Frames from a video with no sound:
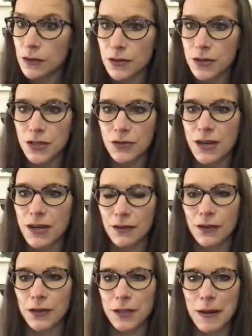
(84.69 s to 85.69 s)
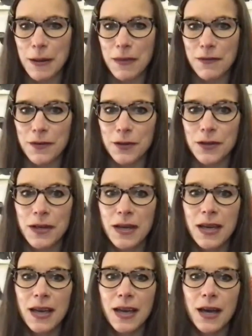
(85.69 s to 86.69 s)
So she's trying to learn about the food.
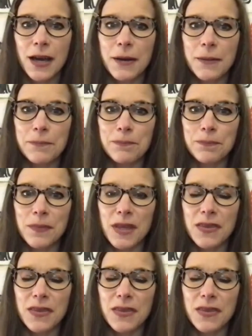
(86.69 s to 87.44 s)
Um,